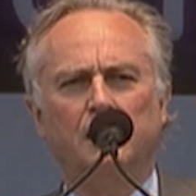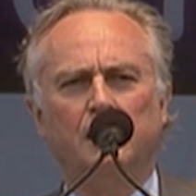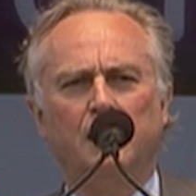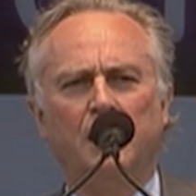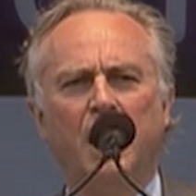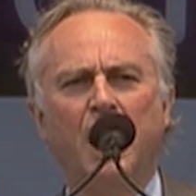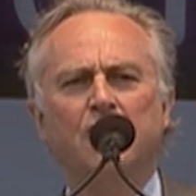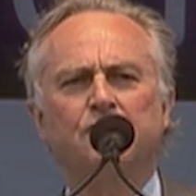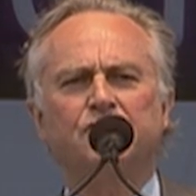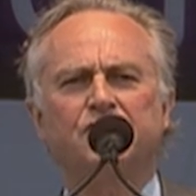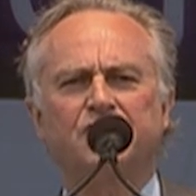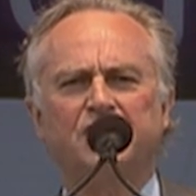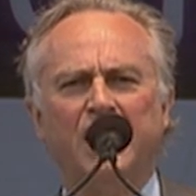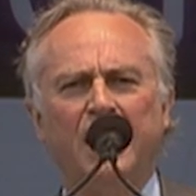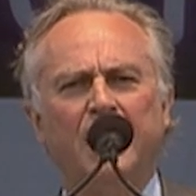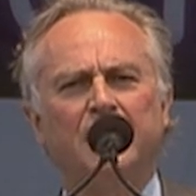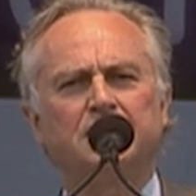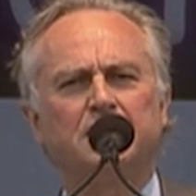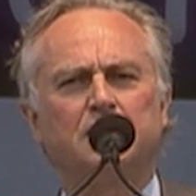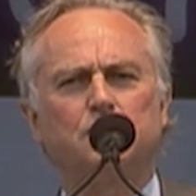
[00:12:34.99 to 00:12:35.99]
How
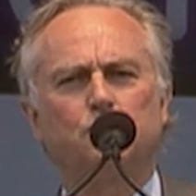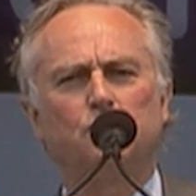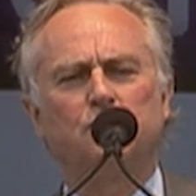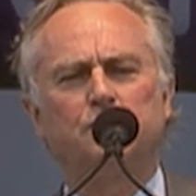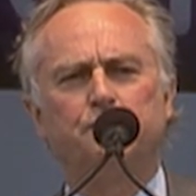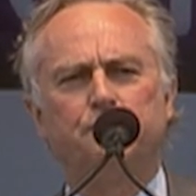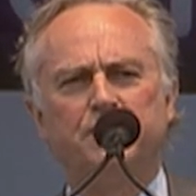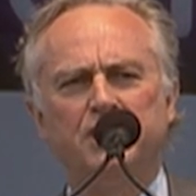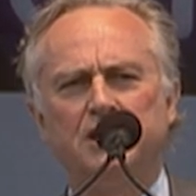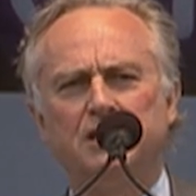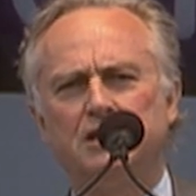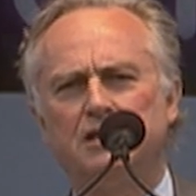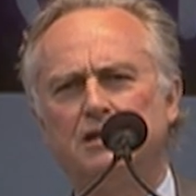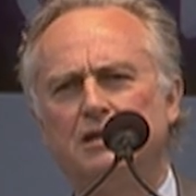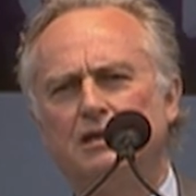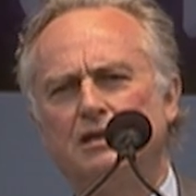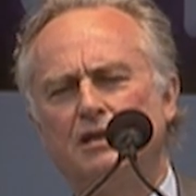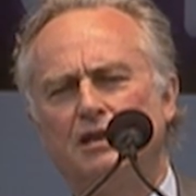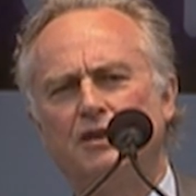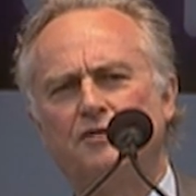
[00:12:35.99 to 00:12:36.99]
sad it would
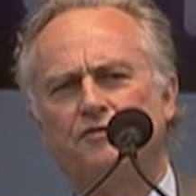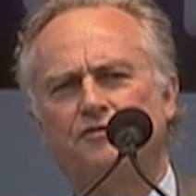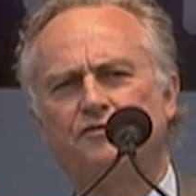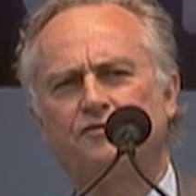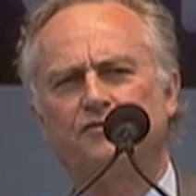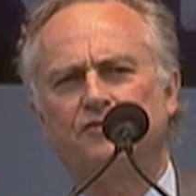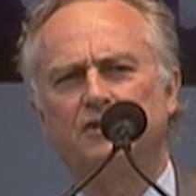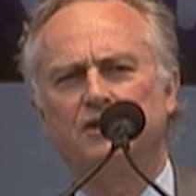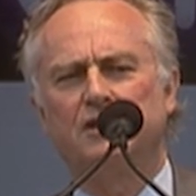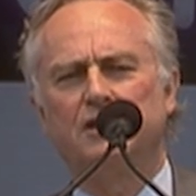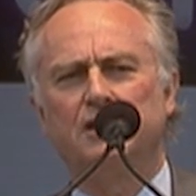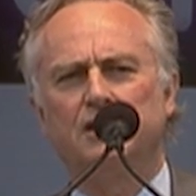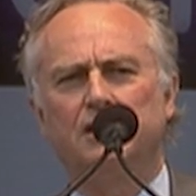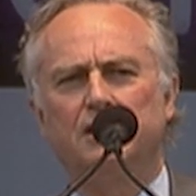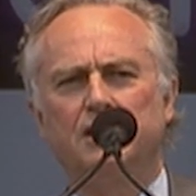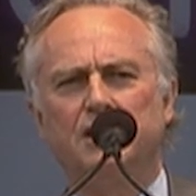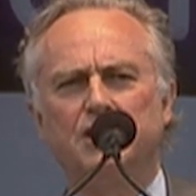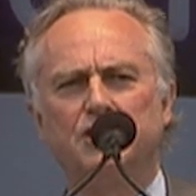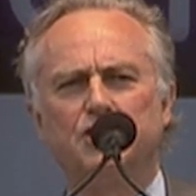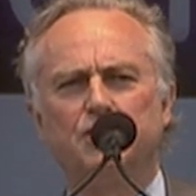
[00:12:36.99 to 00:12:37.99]
be if
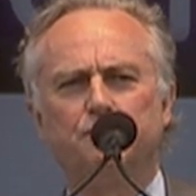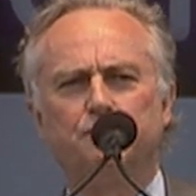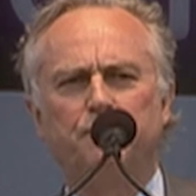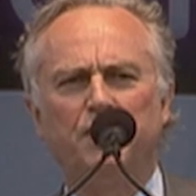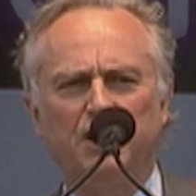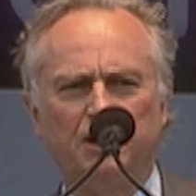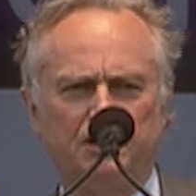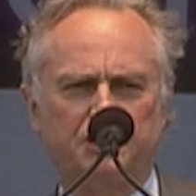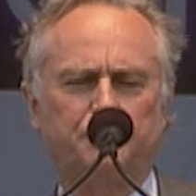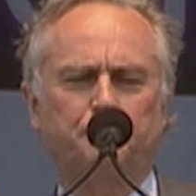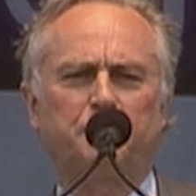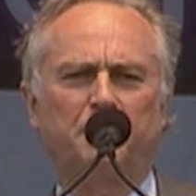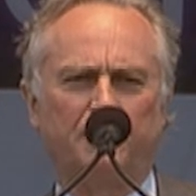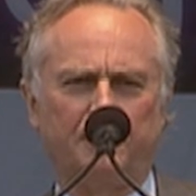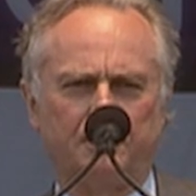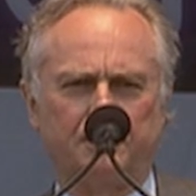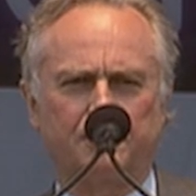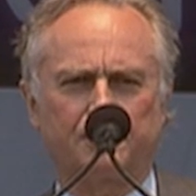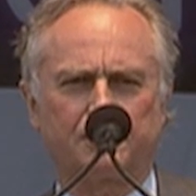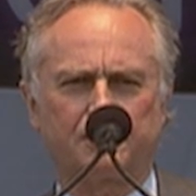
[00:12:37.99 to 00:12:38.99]
in the
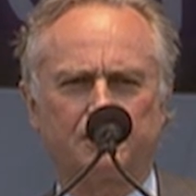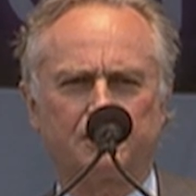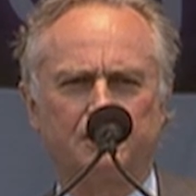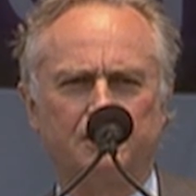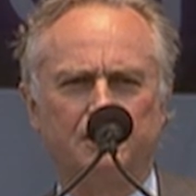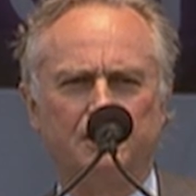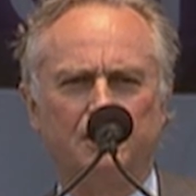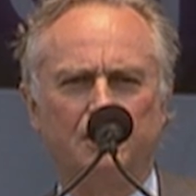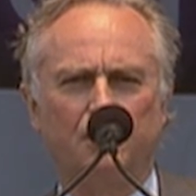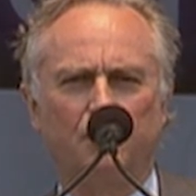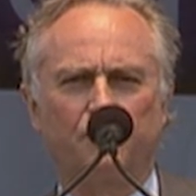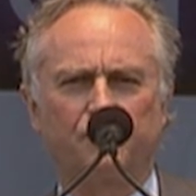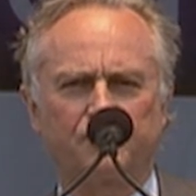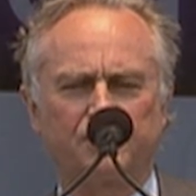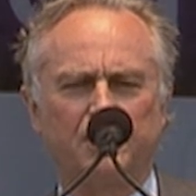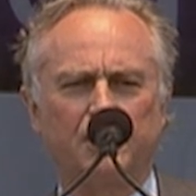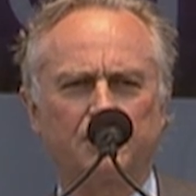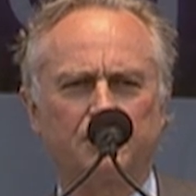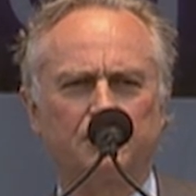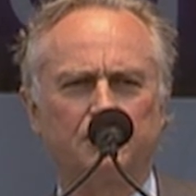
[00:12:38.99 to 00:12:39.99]
birthplace of
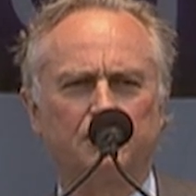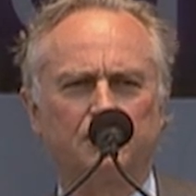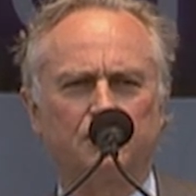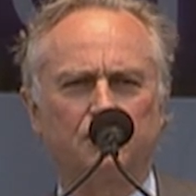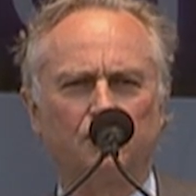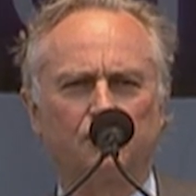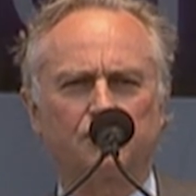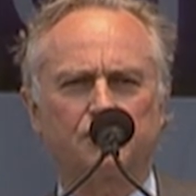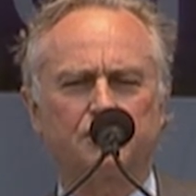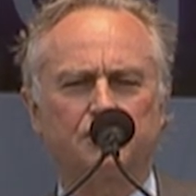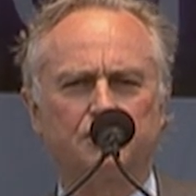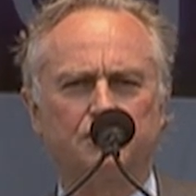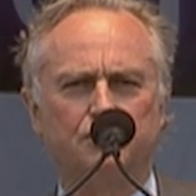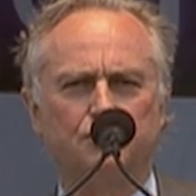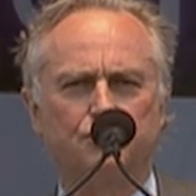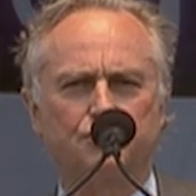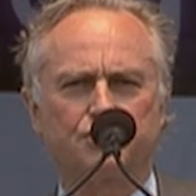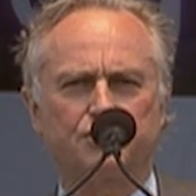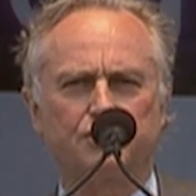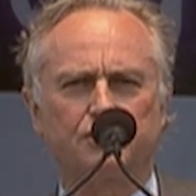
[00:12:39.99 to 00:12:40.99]
secular
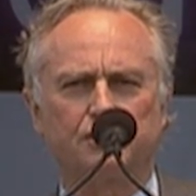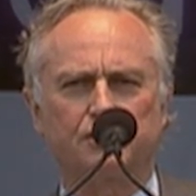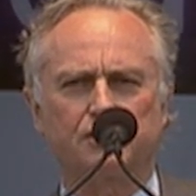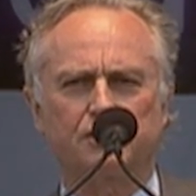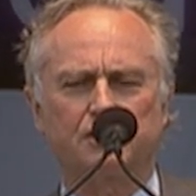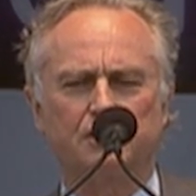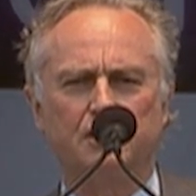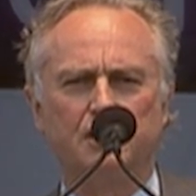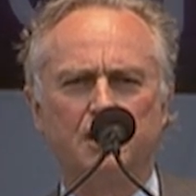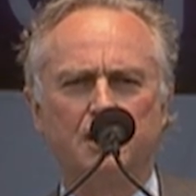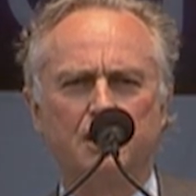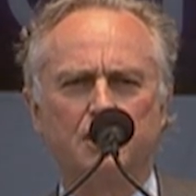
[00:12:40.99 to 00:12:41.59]
constitutions,